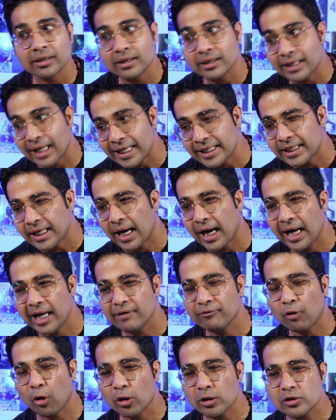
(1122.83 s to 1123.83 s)
Like I
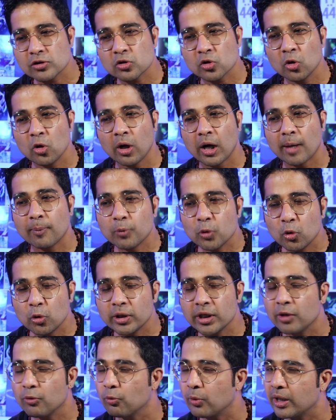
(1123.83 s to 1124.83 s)
have also
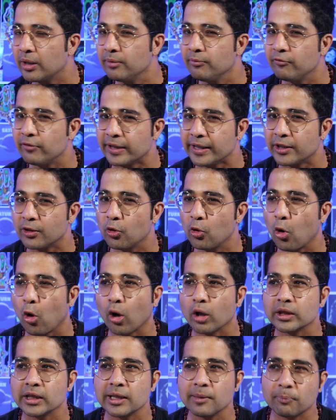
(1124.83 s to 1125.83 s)
uploaded one video
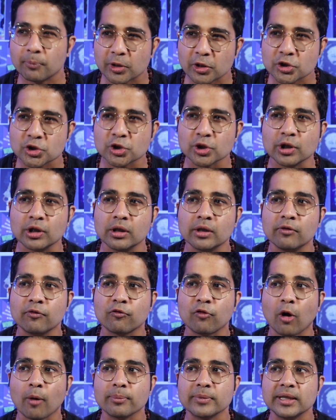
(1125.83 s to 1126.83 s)
on the Prashna
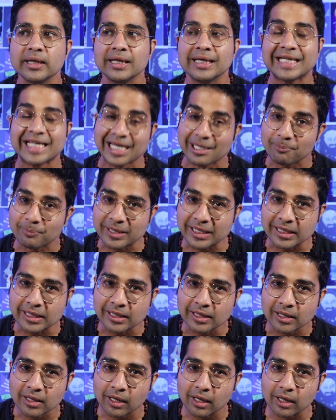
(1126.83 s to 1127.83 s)
from the KP
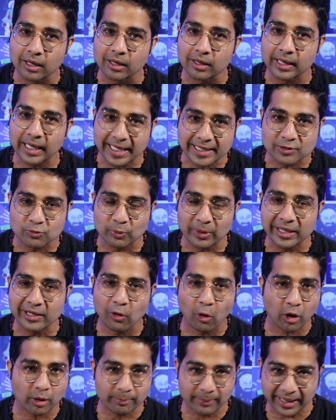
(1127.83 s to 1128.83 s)
as well
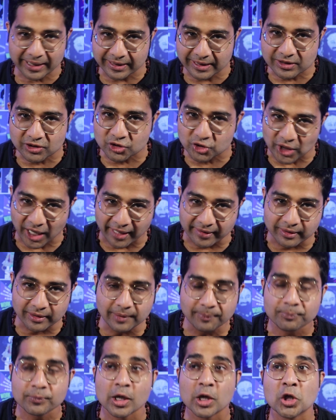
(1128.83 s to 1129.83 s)
on my this
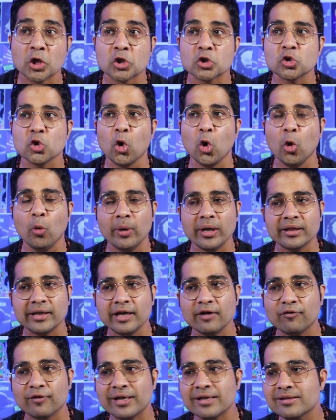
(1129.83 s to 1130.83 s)
channel. So over
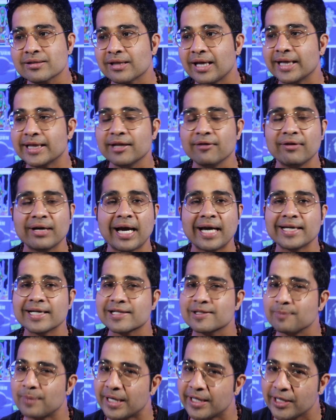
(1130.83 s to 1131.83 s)
there friends, like the way I
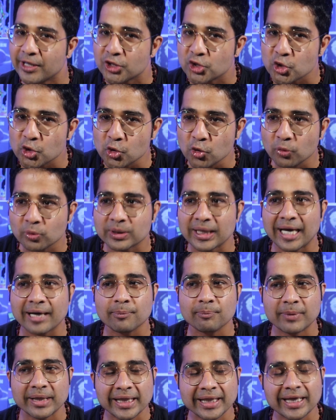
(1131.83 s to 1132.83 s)
explained it to you,
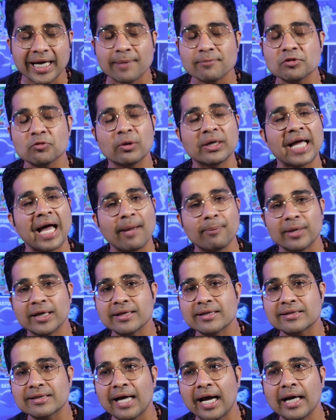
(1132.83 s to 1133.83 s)
that many times what happen
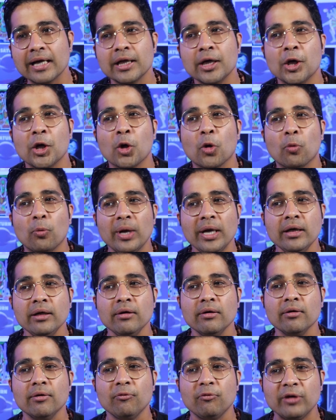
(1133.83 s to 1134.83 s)
is that
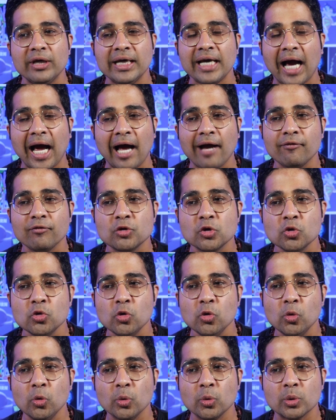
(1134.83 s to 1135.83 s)
when we have
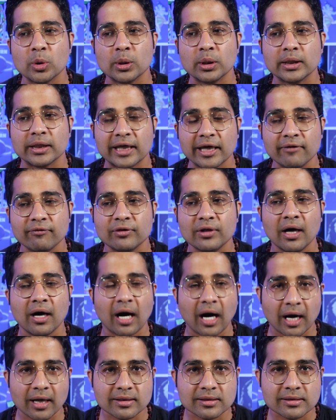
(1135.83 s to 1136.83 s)
to give the
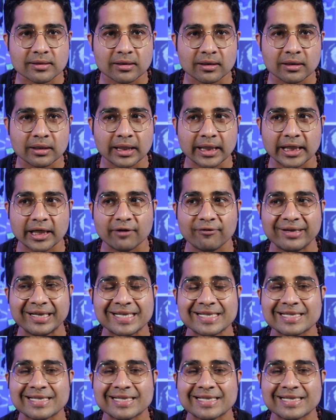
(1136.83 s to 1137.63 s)
answer in a very